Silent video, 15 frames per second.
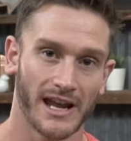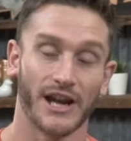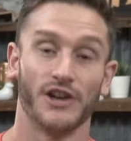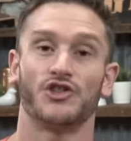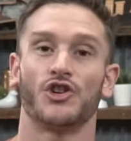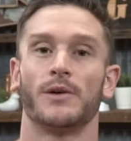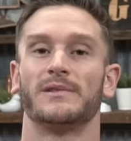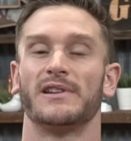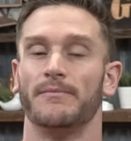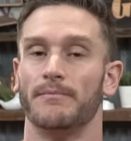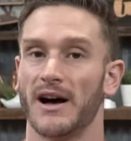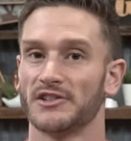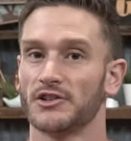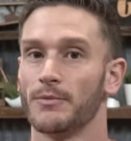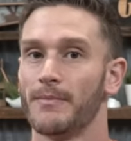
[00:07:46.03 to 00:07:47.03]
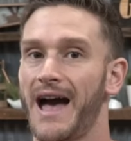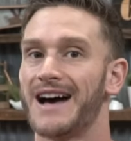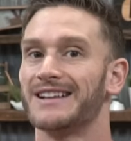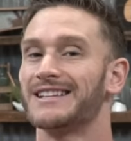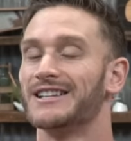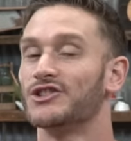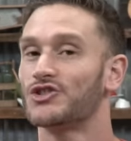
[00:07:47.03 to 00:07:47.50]
in terms of muscle
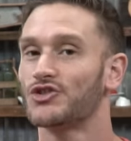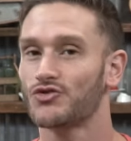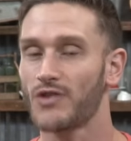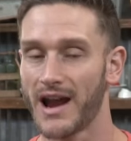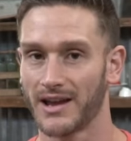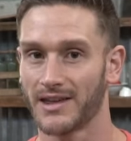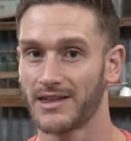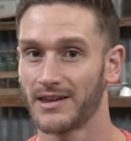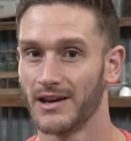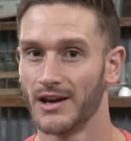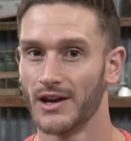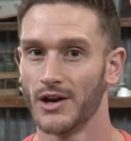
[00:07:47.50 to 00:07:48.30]
mass and strength